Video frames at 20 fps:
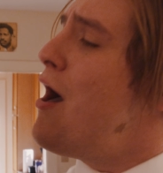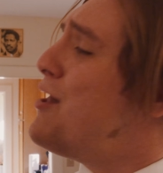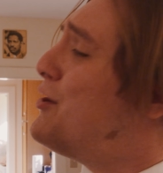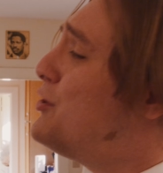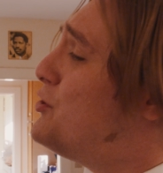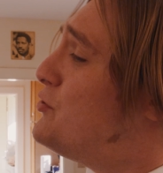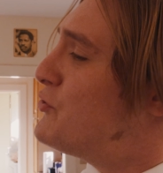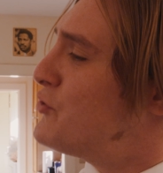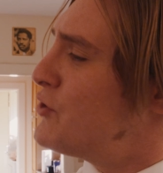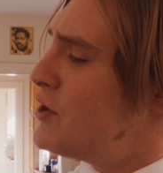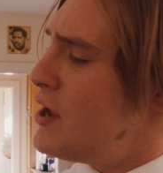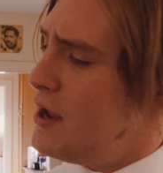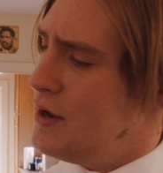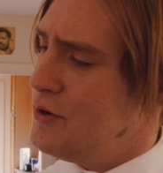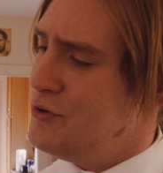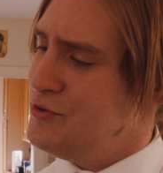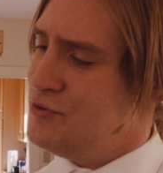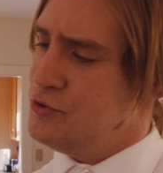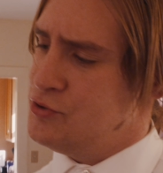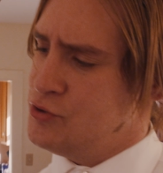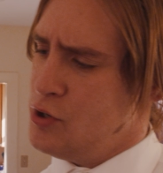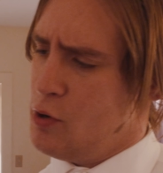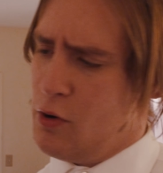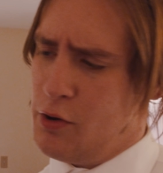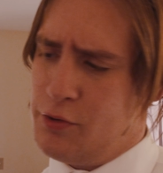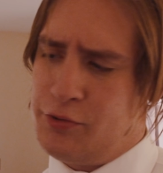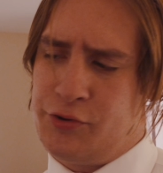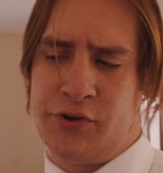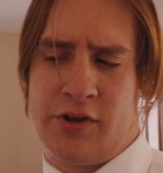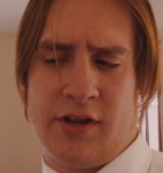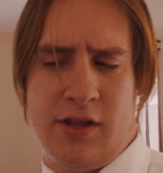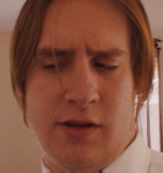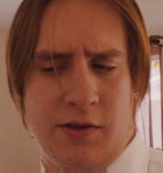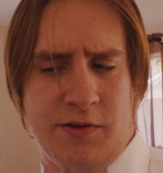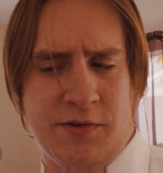are you saying Joel Osteen